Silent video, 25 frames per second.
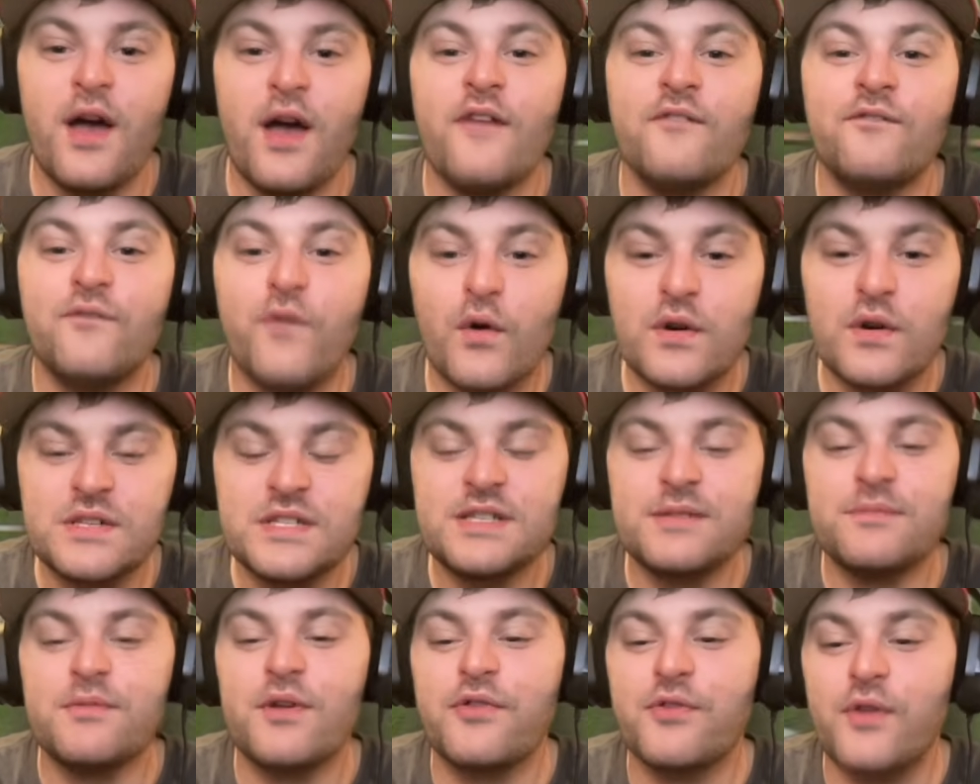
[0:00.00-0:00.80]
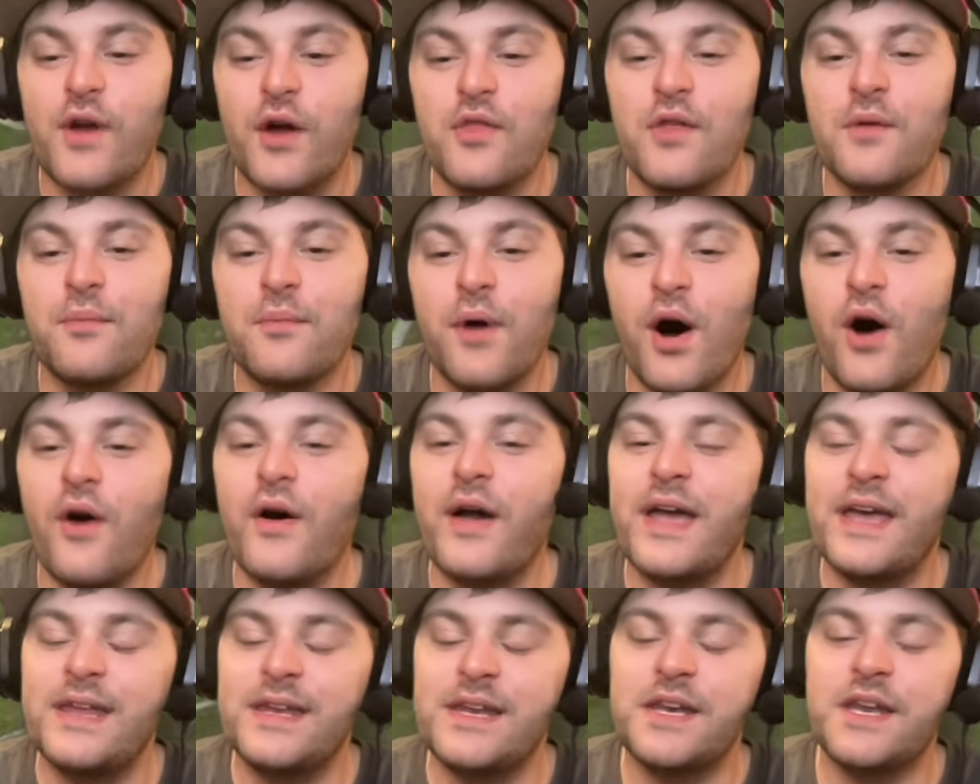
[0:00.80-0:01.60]
Forces him to throw the
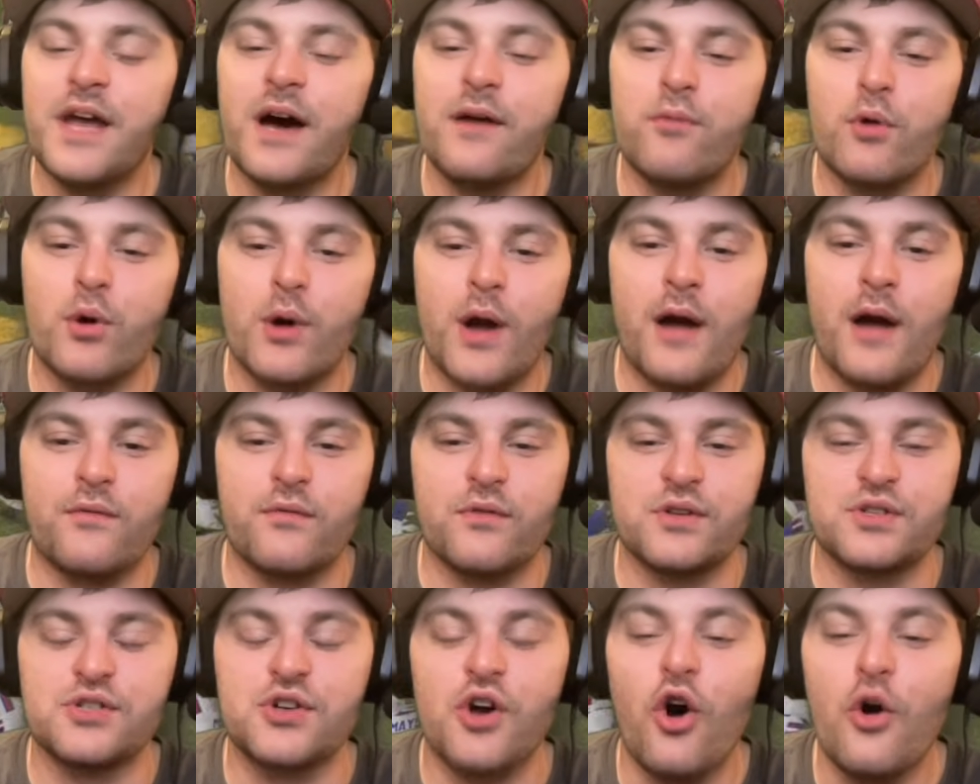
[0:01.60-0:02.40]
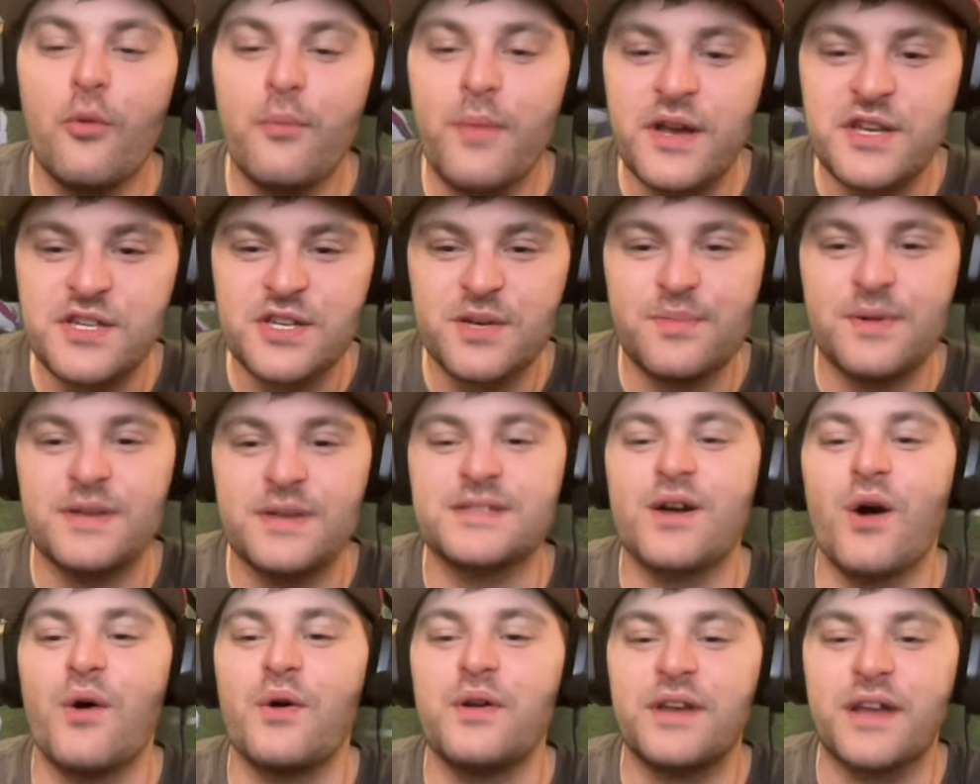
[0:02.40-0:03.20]
ball into double coverage. Cole Bishop
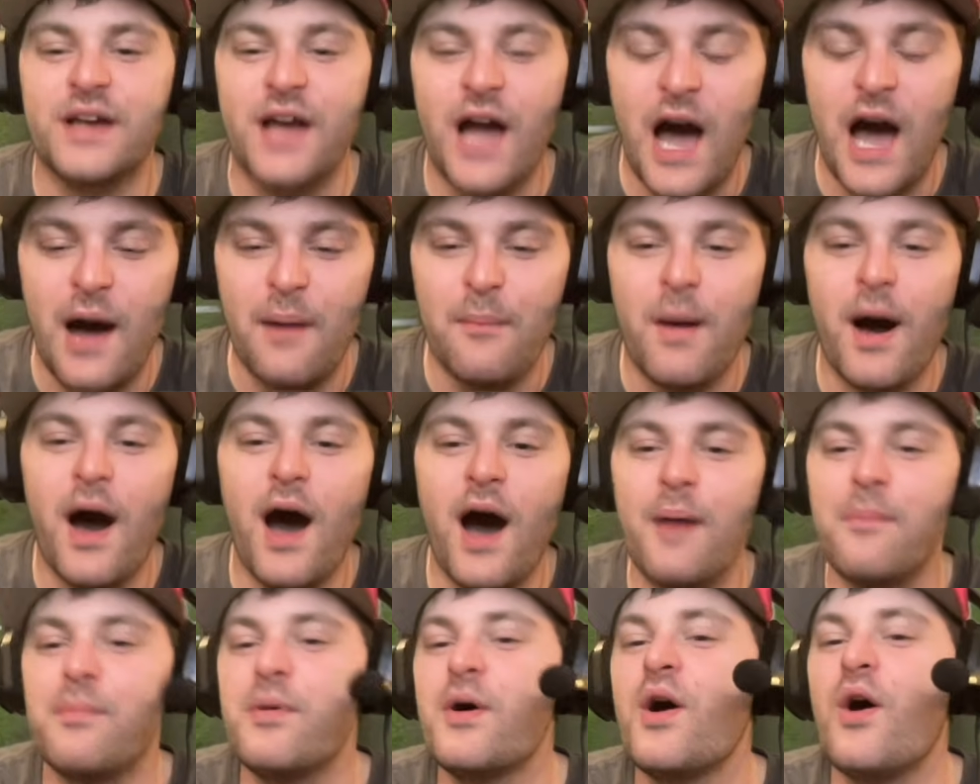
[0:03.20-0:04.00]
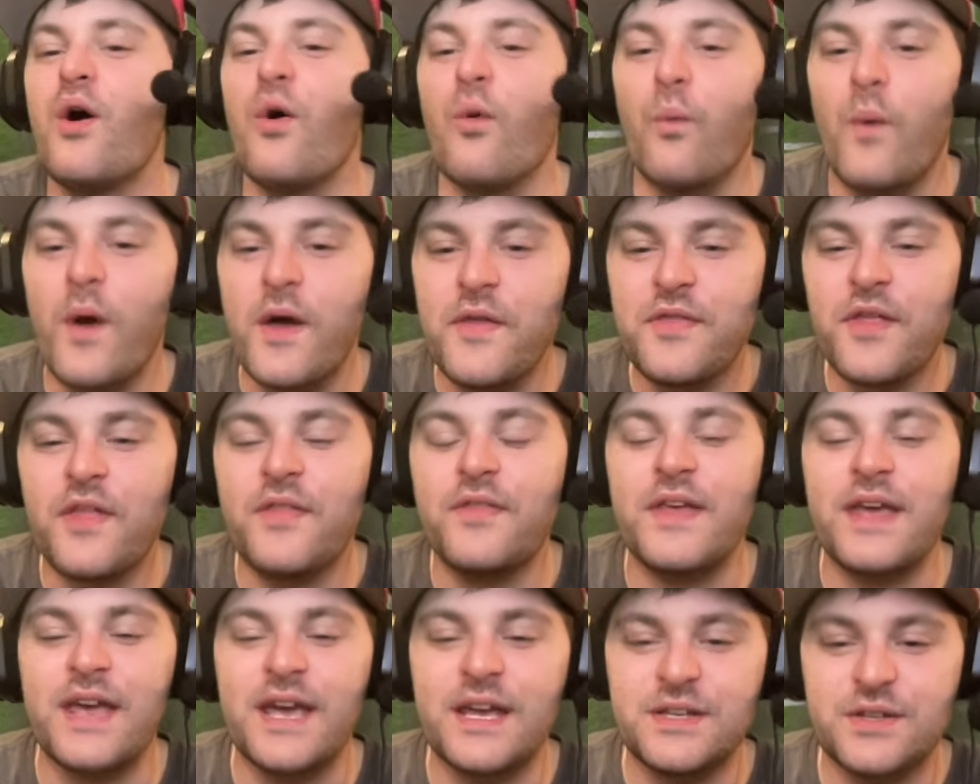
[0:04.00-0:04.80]
is going to come up
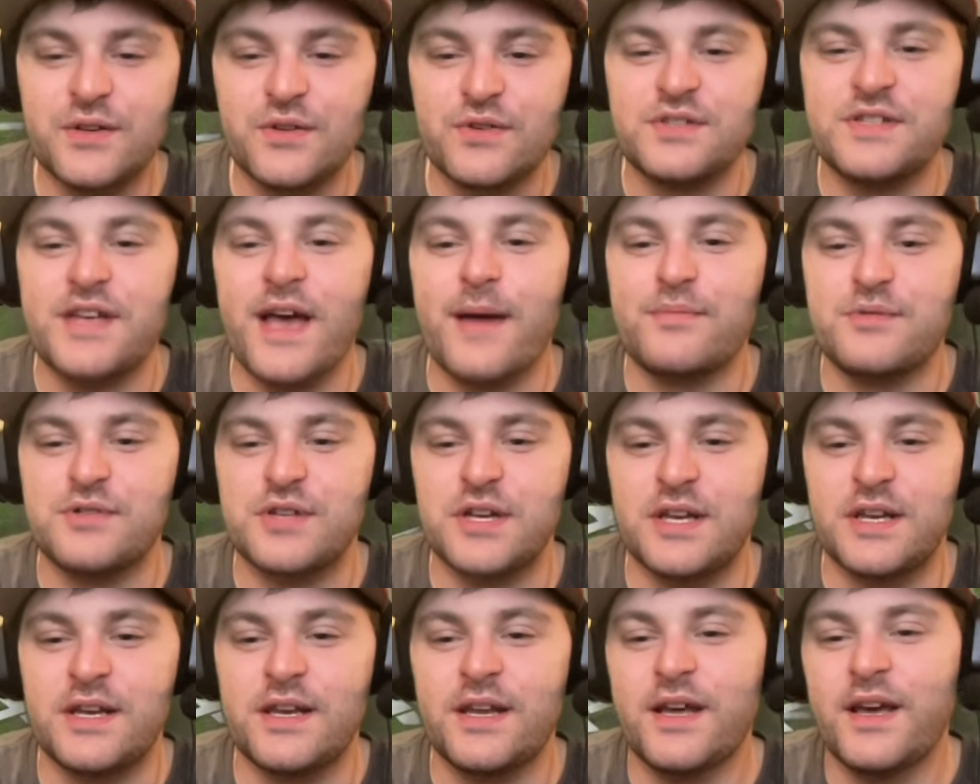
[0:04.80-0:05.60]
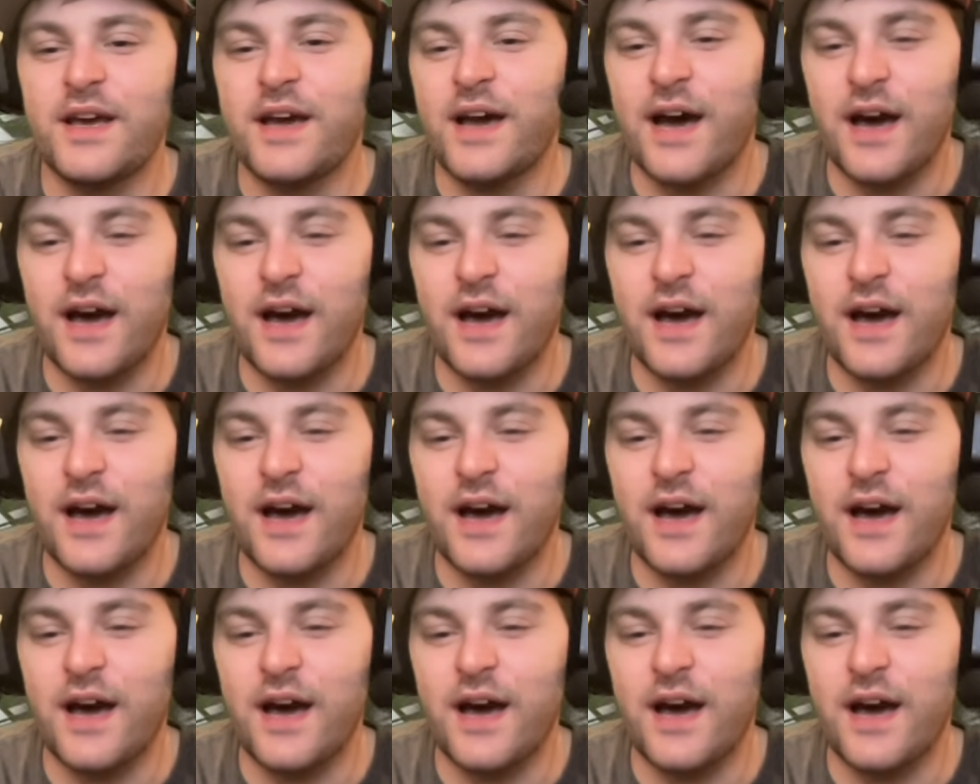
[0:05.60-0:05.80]
with the interception.